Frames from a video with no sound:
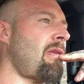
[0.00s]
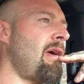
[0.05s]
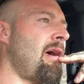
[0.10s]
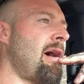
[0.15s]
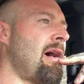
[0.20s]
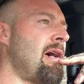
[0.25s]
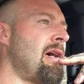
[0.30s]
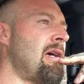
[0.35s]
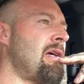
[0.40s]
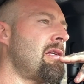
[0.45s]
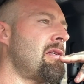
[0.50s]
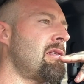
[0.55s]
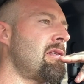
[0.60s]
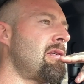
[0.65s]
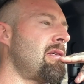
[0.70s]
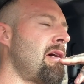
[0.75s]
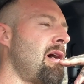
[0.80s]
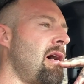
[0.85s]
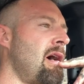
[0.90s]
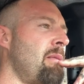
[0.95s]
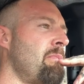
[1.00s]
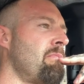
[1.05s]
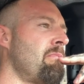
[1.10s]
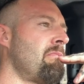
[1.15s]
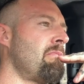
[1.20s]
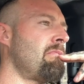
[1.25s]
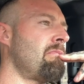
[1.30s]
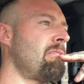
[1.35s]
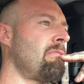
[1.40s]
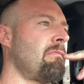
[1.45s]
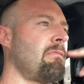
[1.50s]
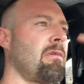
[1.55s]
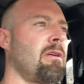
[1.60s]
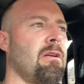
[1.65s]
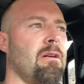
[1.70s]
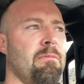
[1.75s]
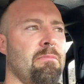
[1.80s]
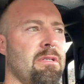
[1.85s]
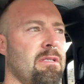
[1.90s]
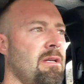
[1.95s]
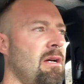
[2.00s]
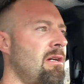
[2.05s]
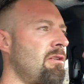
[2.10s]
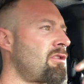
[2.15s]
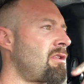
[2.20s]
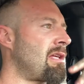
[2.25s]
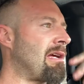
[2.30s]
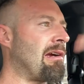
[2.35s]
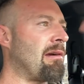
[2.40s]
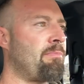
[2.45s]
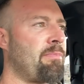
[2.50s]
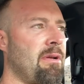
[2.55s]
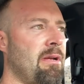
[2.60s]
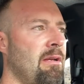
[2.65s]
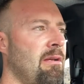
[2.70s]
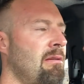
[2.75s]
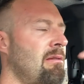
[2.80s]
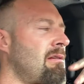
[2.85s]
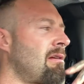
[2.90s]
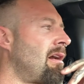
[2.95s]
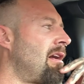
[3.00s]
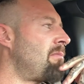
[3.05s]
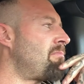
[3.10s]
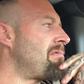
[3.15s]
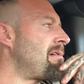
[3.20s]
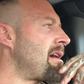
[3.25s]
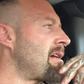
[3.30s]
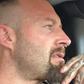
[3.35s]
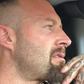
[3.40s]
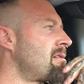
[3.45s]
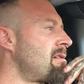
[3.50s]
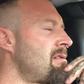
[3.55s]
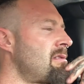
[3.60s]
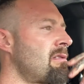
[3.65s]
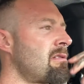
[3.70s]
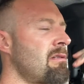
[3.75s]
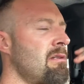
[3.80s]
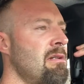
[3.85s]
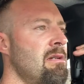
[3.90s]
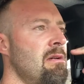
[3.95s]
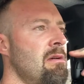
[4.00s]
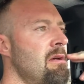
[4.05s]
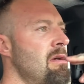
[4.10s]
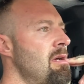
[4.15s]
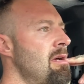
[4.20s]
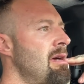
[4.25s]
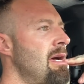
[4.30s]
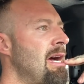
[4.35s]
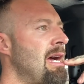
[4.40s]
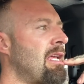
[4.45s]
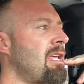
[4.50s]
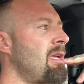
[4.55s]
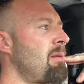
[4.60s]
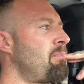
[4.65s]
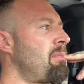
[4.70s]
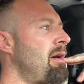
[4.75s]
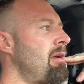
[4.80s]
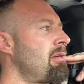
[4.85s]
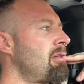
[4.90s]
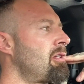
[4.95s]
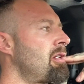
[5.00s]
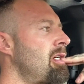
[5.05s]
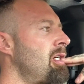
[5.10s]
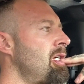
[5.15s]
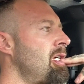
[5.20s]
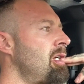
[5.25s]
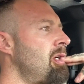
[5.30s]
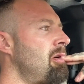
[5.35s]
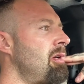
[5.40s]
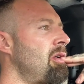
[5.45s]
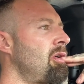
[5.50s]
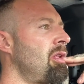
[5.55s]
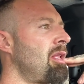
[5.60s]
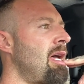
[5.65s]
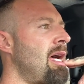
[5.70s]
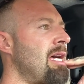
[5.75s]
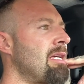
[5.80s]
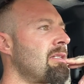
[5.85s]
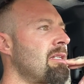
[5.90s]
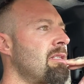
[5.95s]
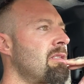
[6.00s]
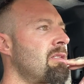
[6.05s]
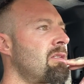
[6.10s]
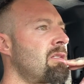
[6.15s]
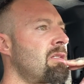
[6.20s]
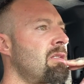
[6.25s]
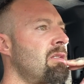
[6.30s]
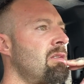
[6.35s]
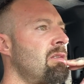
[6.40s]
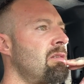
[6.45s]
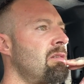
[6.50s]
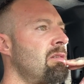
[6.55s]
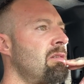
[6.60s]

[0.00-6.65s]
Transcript: And um, you know, massage therapy, chiropractors, acupuncture, you know, it all has its